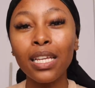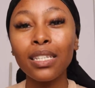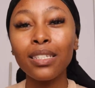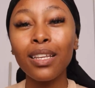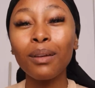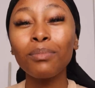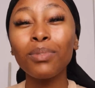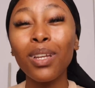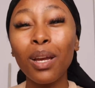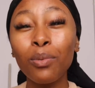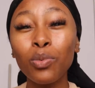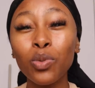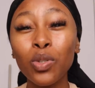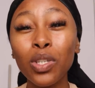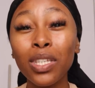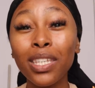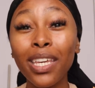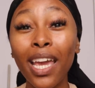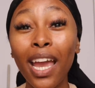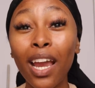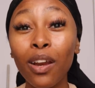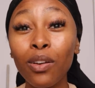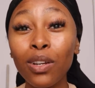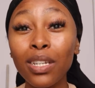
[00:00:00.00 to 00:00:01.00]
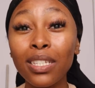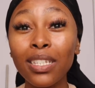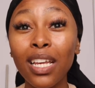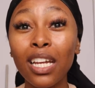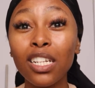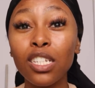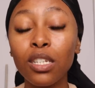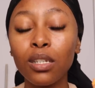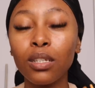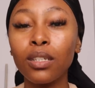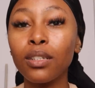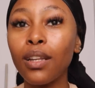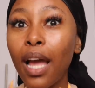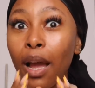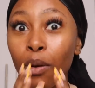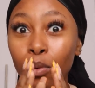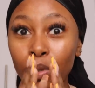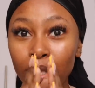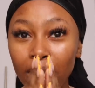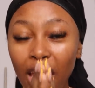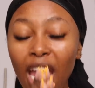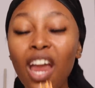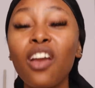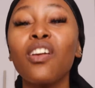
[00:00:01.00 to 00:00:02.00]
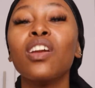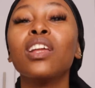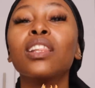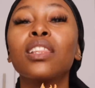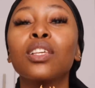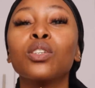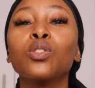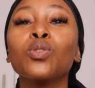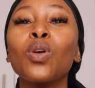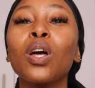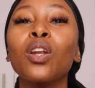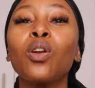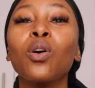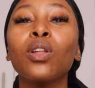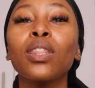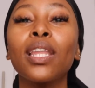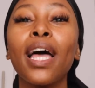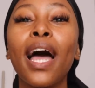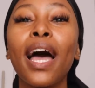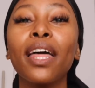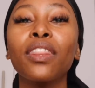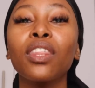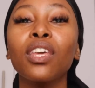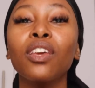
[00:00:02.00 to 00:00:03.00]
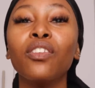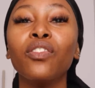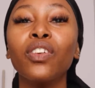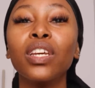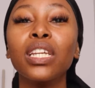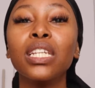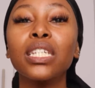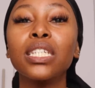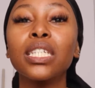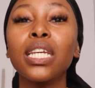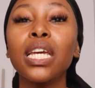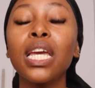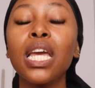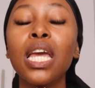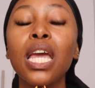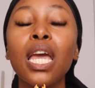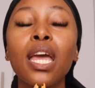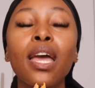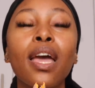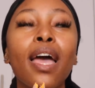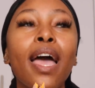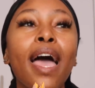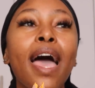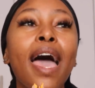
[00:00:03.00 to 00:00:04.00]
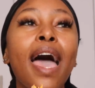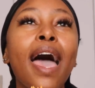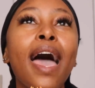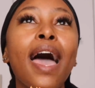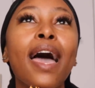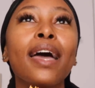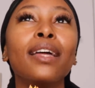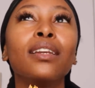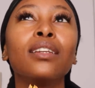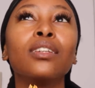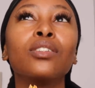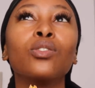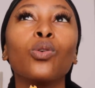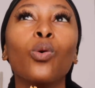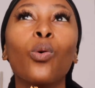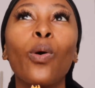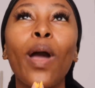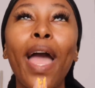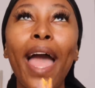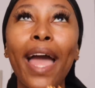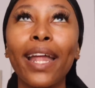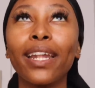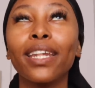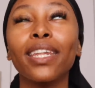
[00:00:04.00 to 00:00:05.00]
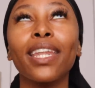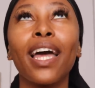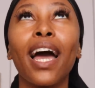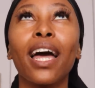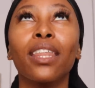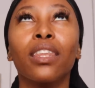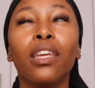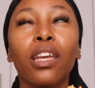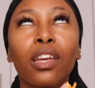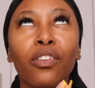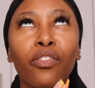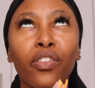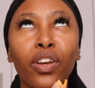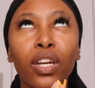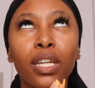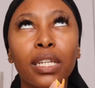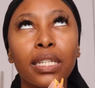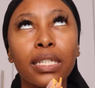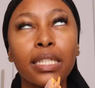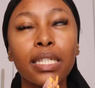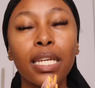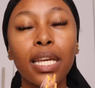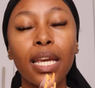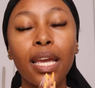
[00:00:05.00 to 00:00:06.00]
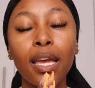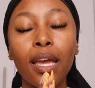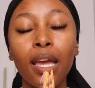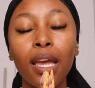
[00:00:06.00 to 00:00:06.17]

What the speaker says: sometimes we carry such... I was carrying this one on the other event and or at the other event.